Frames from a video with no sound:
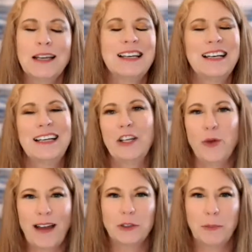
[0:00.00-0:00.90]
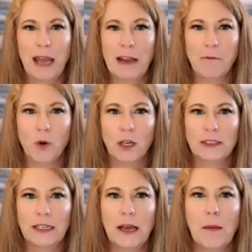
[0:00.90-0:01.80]
you have to pay for it.
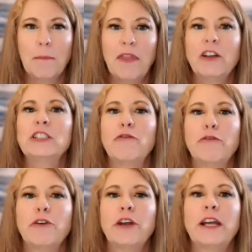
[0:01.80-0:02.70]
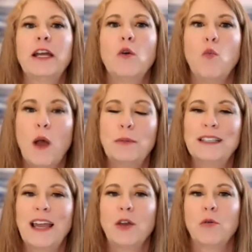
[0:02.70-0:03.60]
But there is a free
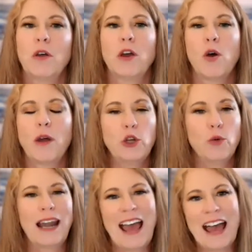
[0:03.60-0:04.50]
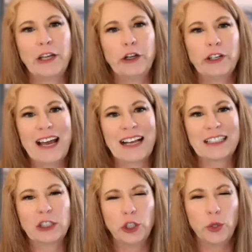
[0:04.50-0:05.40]
website you can go and you can add your
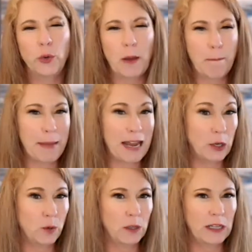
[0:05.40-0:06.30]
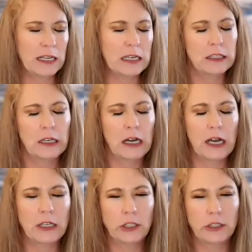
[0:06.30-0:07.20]
text to it manually.
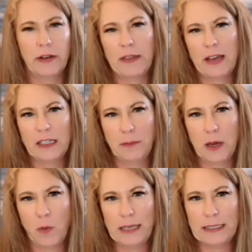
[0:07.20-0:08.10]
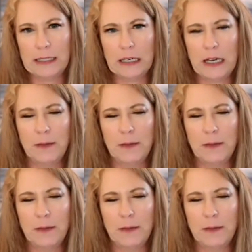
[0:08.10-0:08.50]
I just find that to be a waste of time.